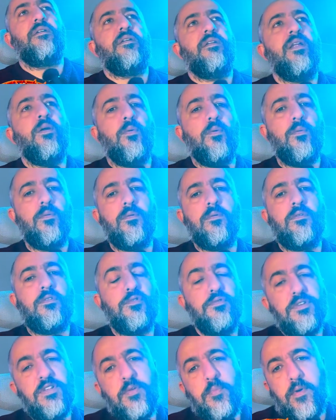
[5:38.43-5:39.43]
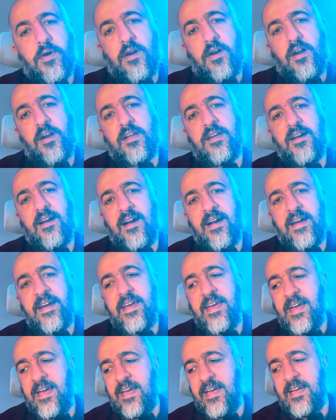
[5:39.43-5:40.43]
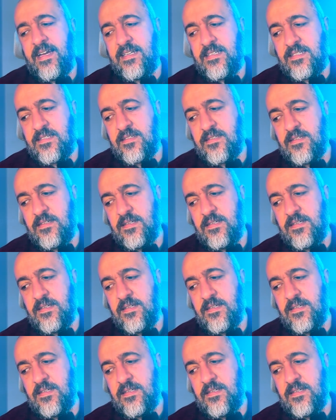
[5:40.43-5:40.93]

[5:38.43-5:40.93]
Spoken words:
Now, going to the park, I had